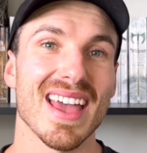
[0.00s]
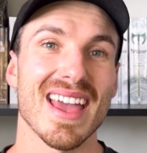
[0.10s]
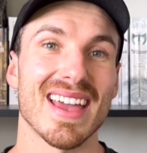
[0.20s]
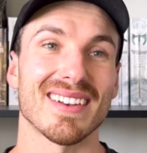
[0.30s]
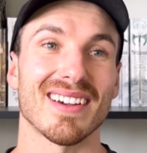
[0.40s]

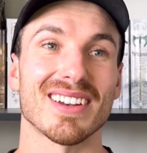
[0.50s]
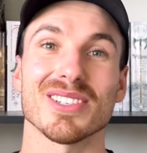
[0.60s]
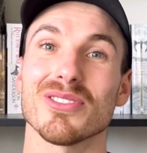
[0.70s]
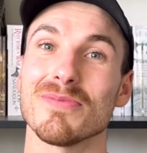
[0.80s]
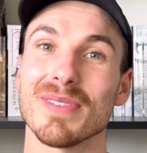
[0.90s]
and I
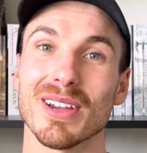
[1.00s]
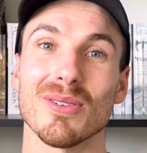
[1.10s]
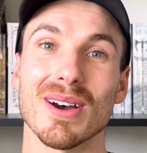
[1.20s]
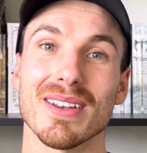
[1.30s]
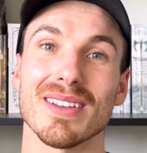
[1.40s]
just couldn't pick
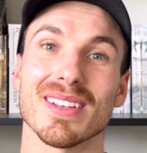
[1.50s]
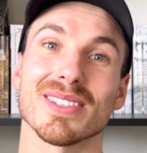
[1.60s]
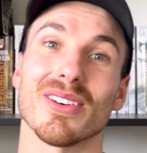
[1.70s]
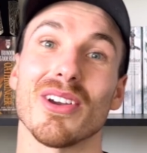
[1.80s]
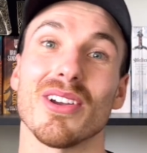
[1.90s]
one.
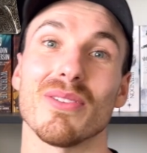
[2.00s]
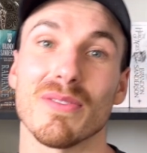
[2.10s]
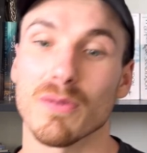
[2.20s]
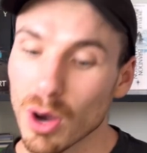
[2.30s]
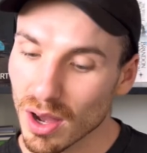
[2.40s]
So
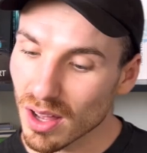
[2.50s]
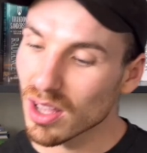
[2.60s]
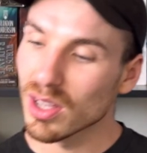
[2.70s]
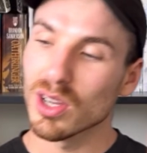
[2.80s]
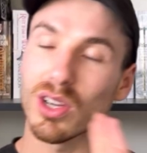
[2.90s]
we've got
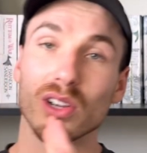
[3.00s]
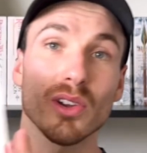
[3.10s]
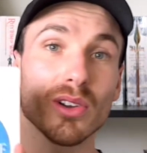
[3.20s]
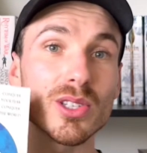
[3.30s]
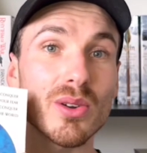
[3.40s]

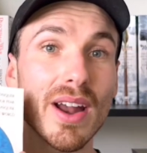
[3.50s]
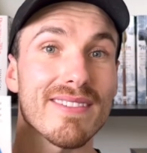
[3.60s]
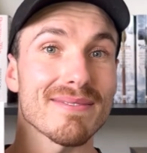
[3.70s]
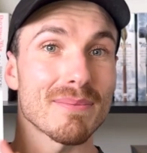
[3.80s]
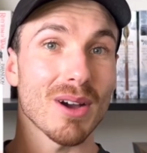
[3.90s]
God's
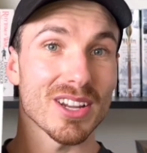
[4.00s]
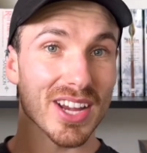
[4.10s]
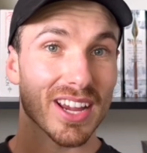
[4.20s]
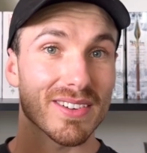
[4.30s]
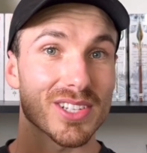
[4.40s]
Grave by
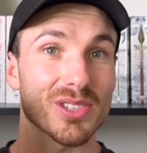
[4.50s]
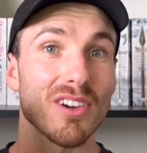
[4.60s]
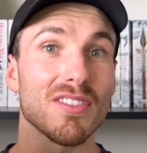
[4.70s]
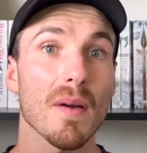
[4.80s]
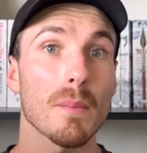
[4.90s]
J.
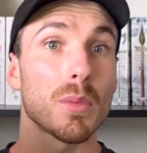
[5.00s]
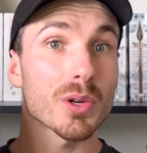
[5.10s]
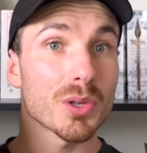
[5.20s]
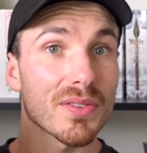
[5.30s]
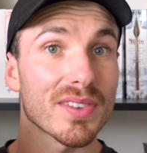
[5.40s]
Kristoff, Book
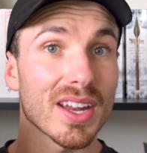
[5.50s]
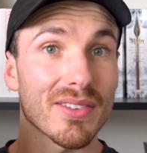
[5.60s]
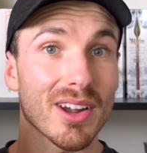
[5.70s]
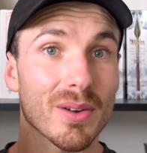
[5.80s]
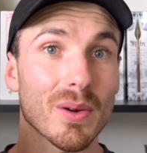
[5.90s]
2 of the
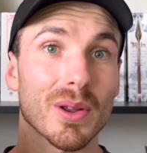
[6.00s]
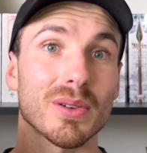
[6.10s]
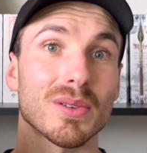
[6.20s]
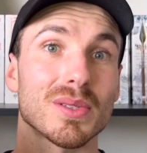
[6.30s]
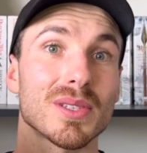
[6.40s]
Nevernight
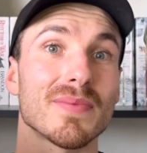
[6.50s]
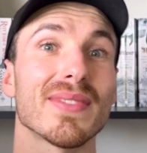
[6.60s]
Chronicles,